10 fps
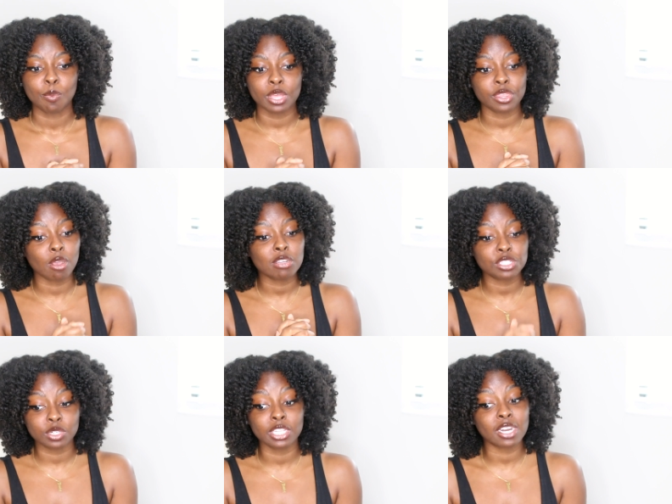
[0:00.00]
But
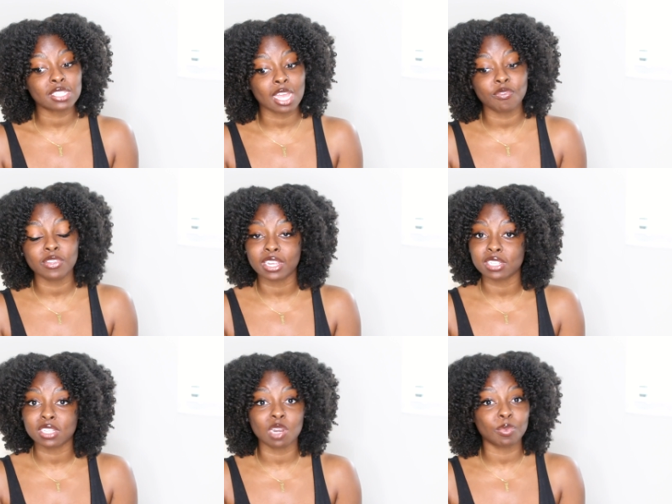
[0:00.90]
those three years, I feel like
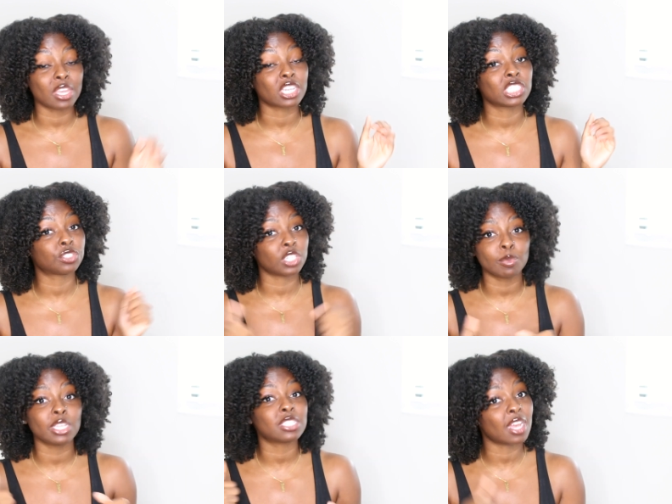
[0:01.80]
it's going to be
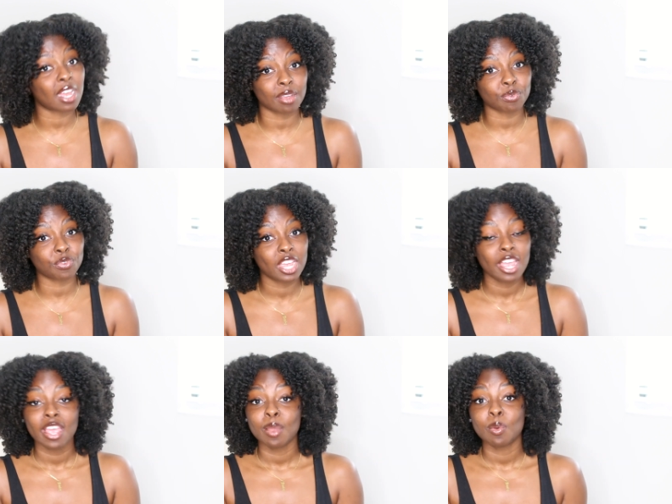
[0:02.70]
extremely tough
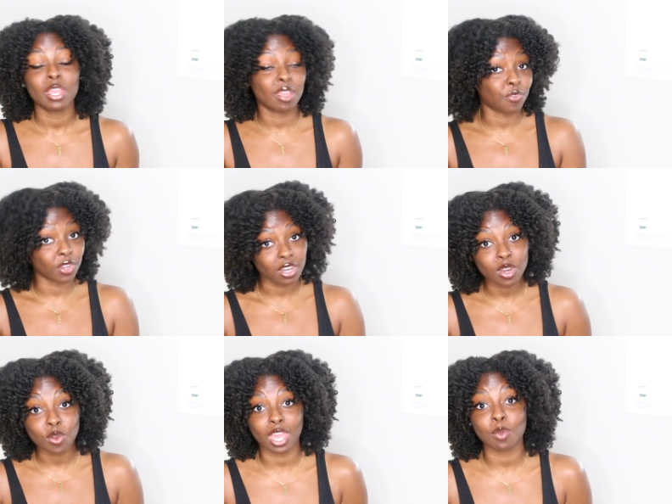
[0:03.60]
if
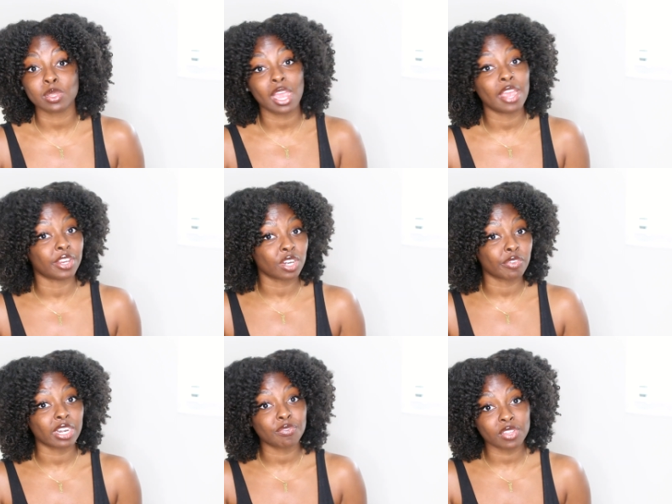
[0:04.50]
you're okay with that and you're
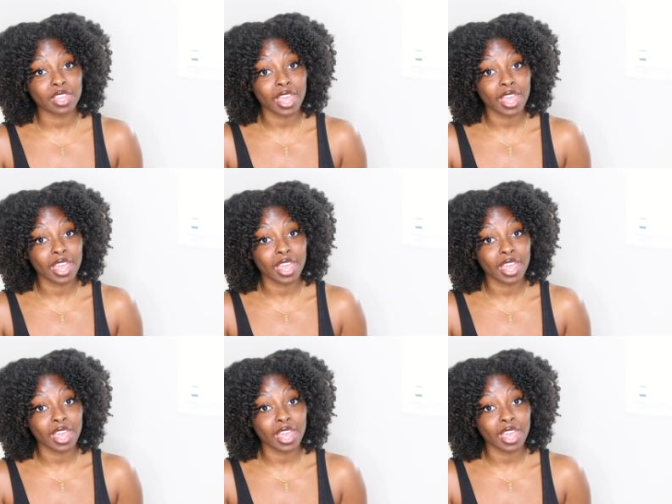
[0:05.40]
ready for